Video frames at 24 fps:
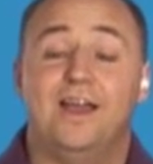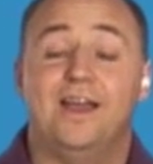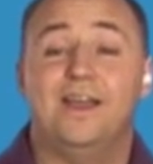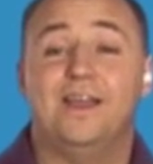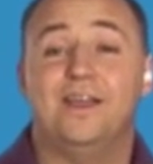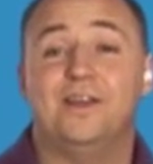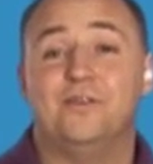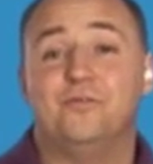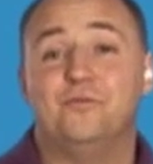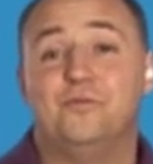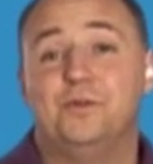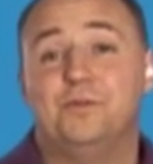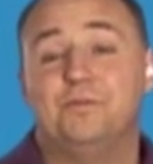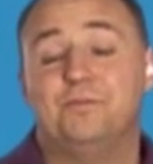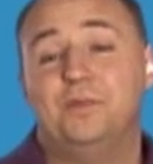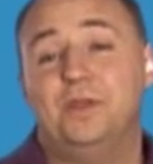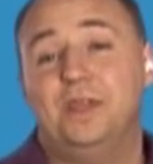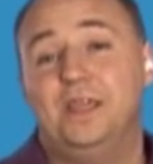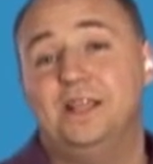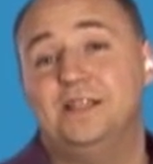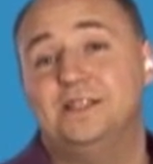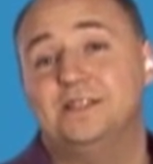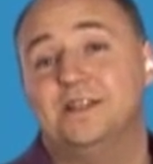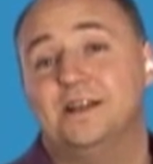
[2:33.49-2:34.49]
It
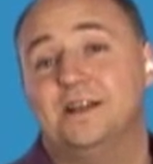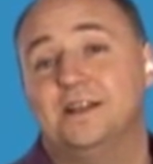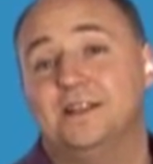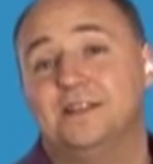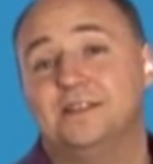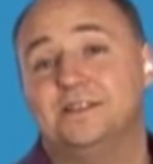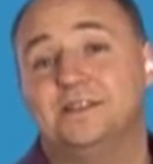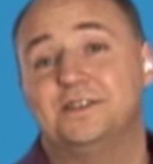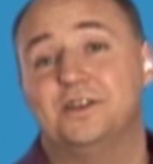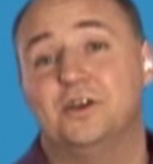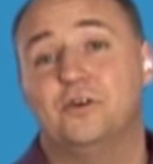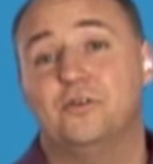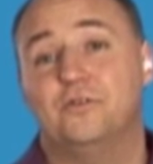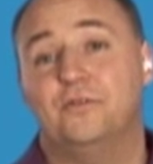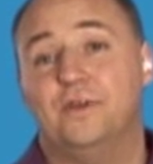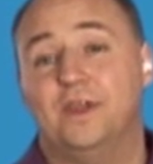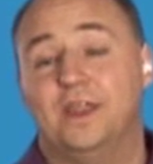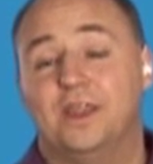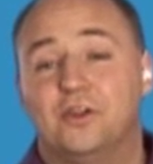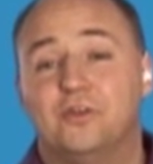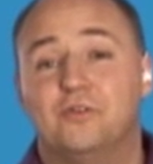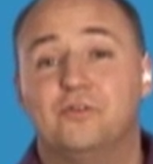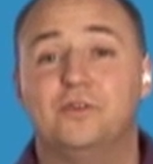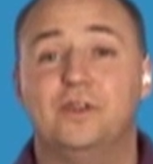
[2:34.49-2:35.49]
repeats on itself
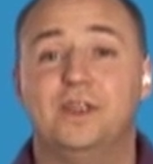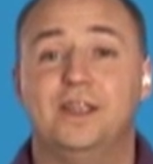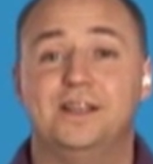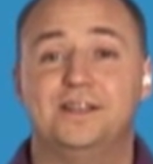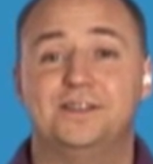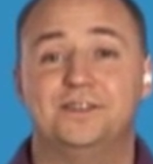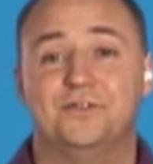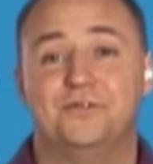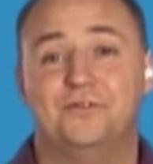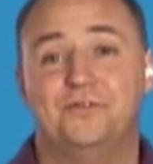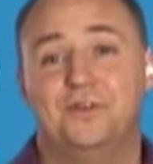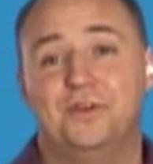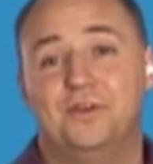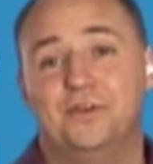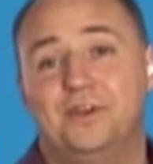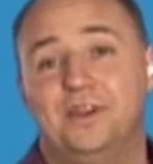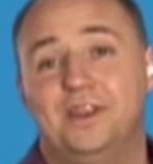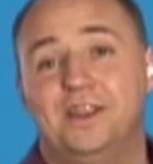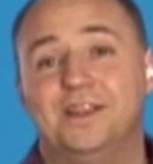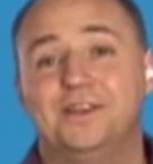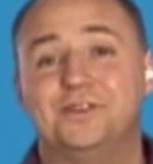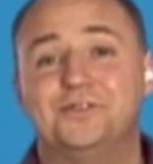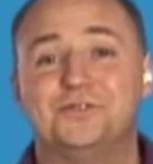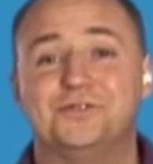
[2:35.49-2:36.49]
and creates a very
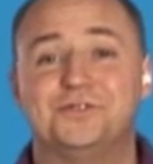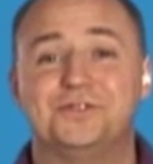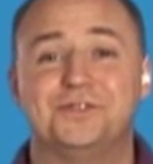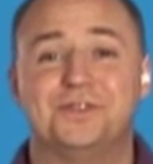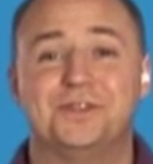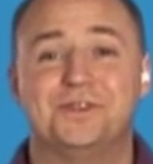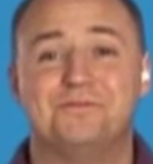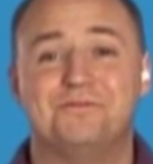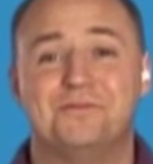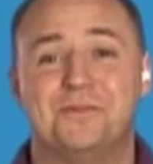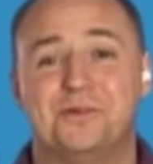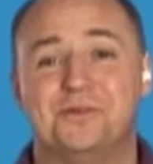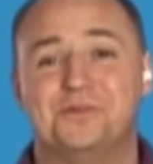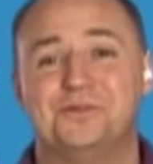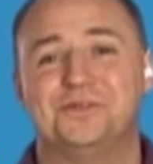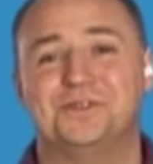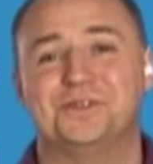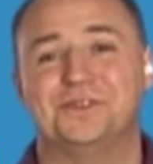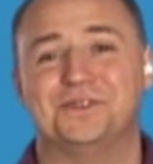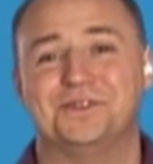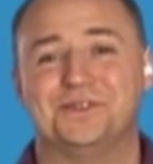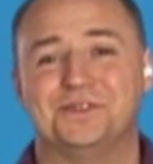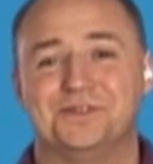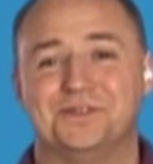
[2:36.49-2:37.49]
interesting
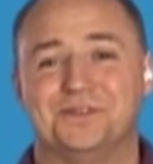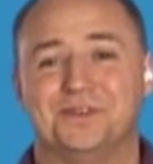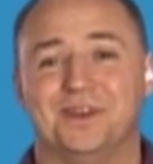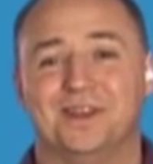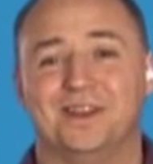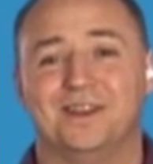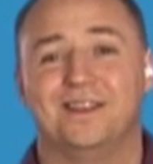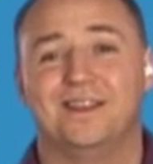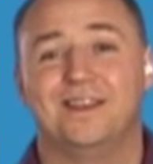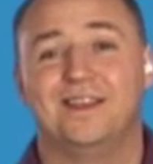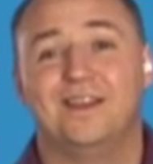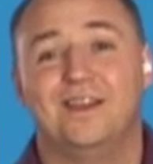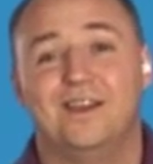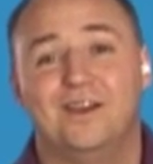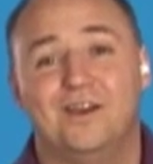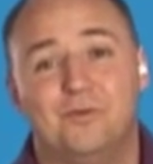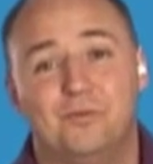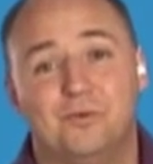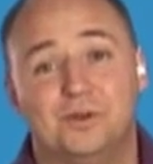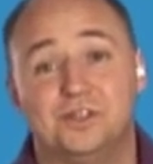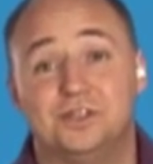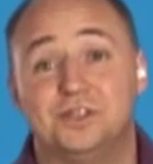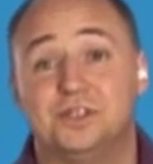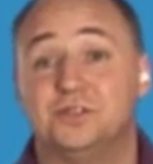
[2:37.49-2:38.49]
motion to it,
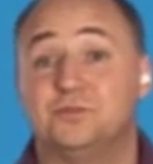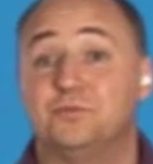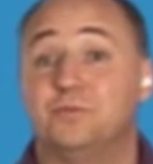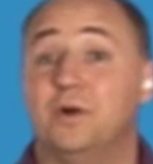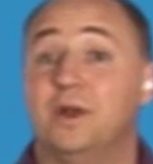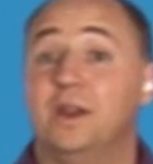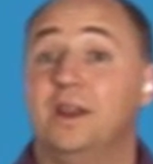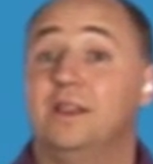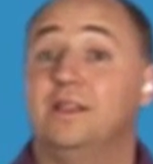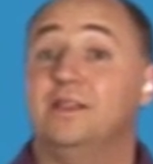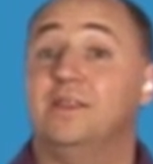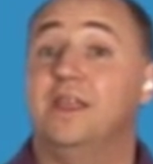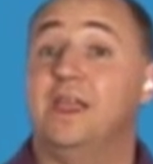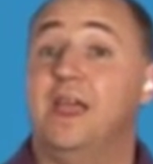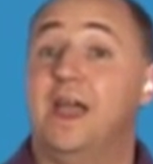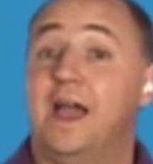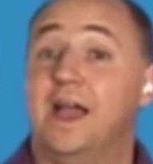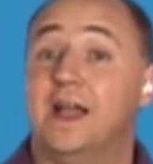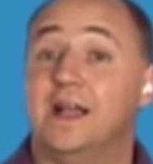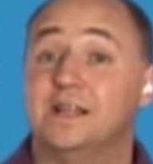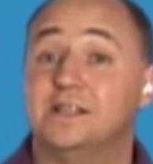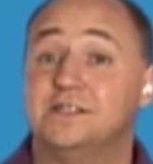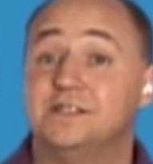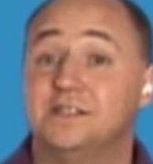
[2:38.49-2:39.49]
which is what they
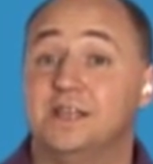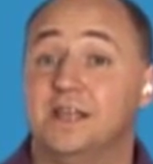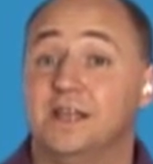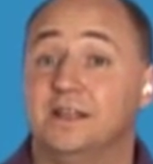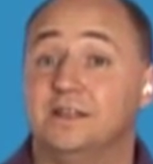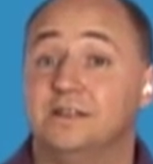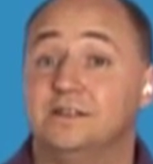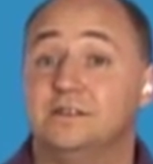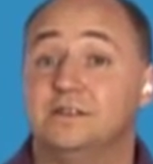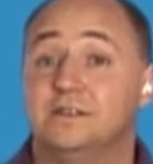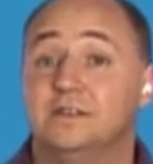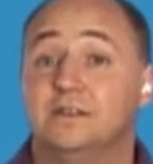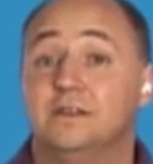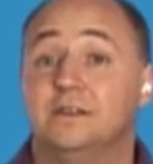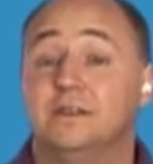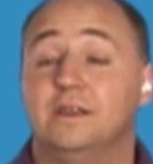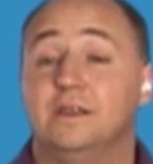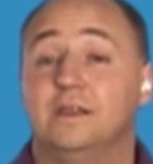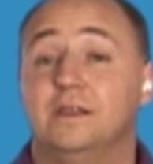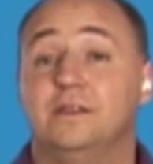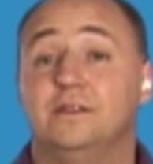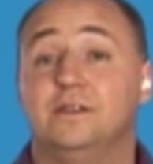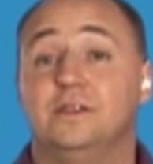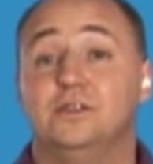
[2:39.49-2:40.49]
accent
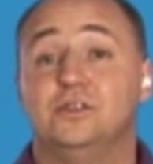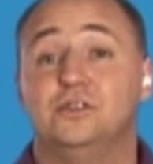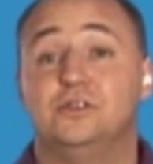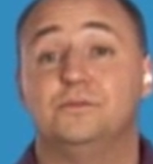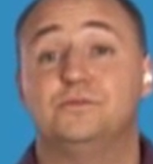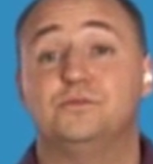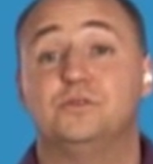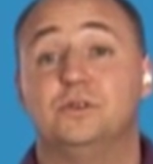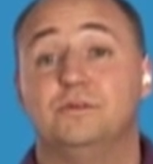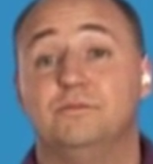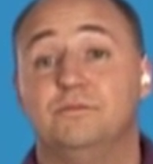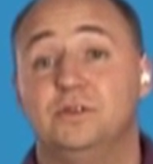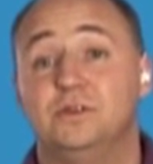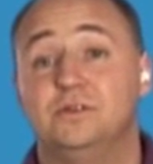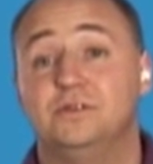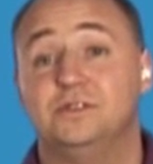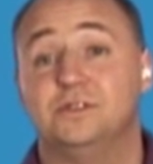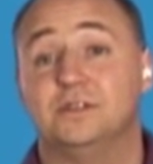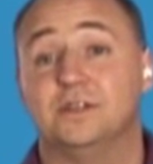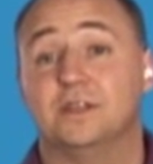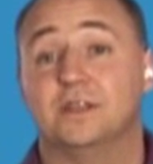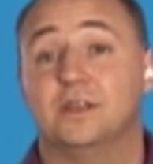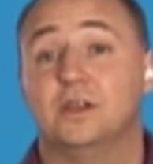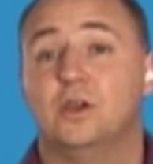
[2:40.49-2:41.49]
in the Egyptian
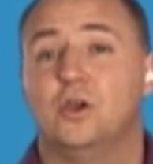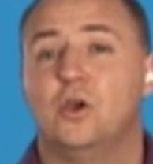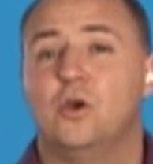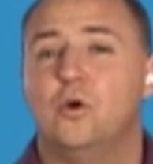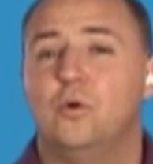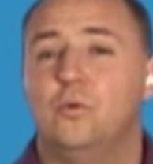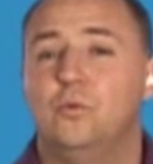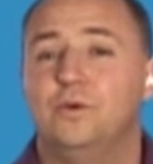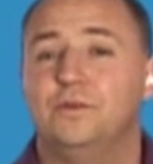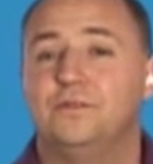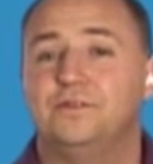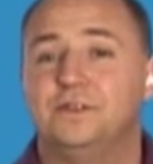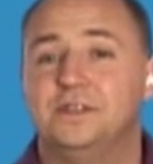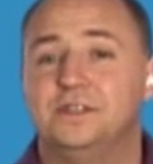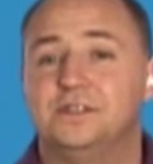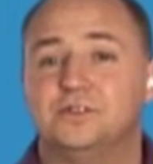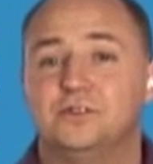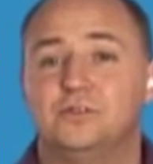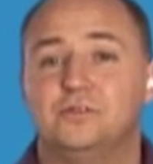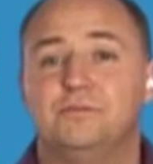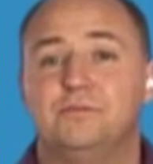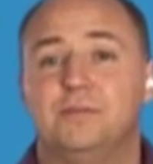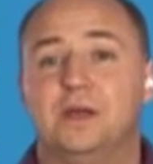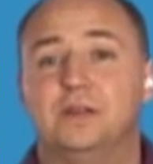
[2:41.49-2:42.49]
music with these
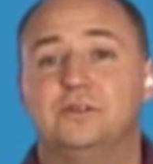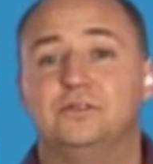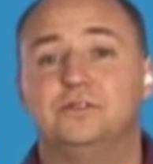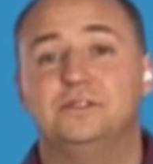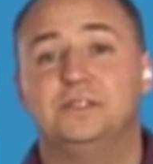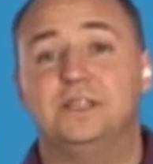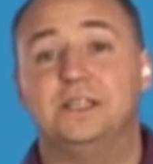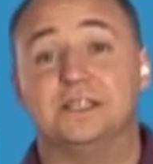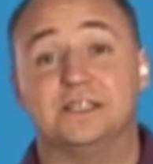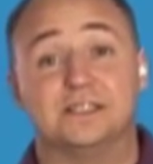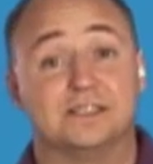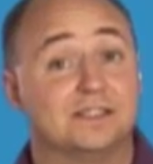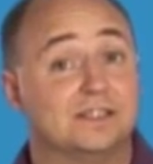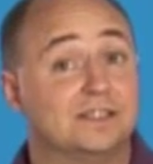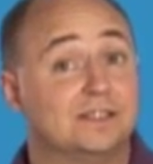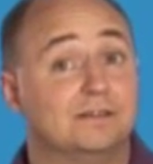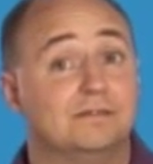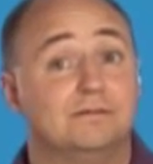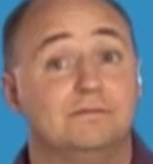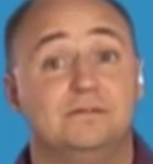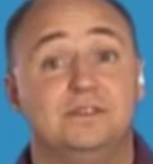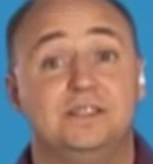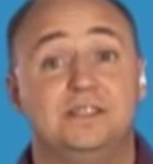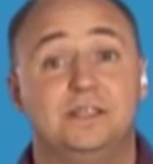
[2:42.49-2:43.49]
little metal discs,
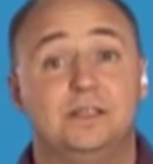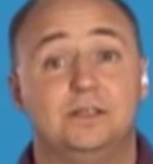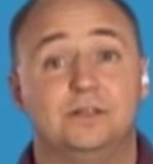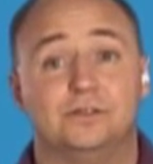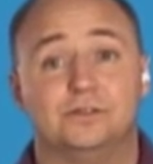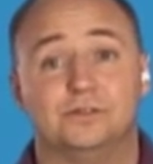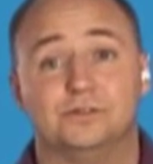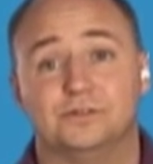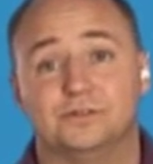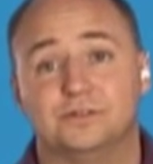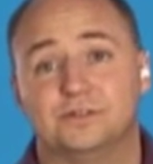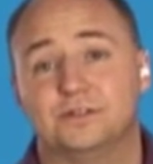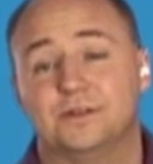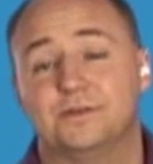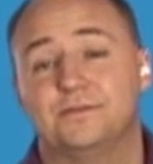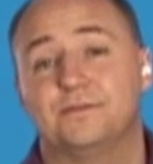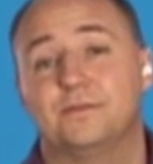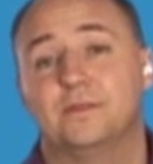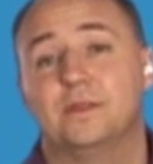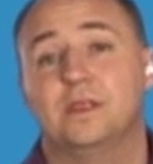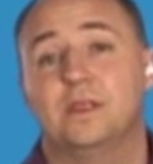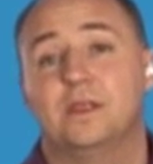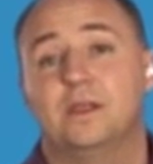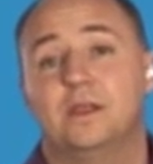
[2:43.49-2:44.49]
zills.
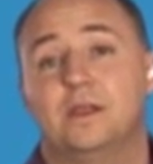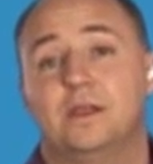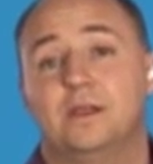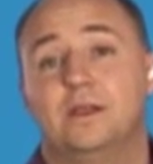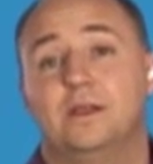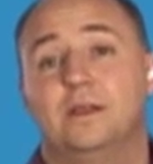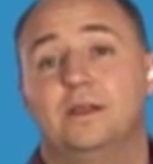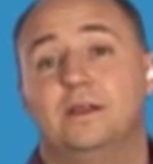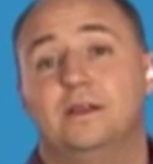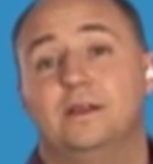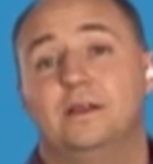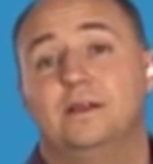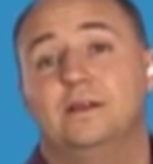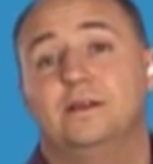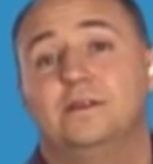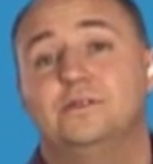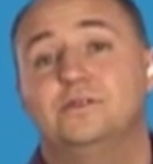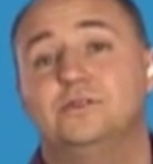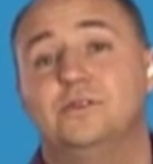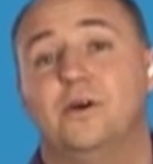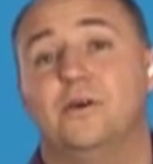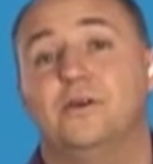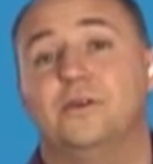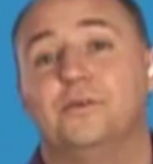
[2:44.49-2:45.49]

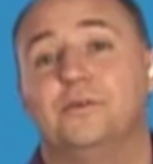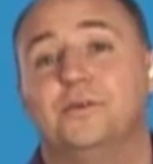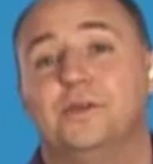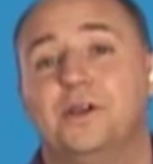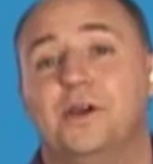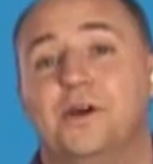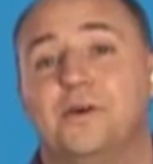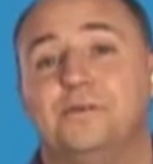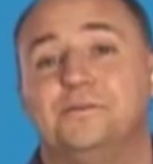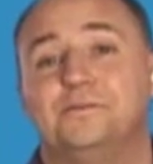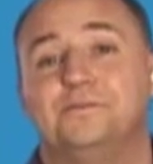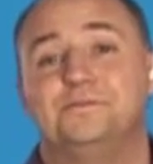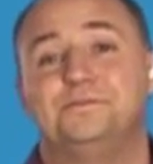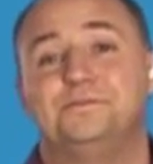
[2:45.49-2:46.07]
So here we go.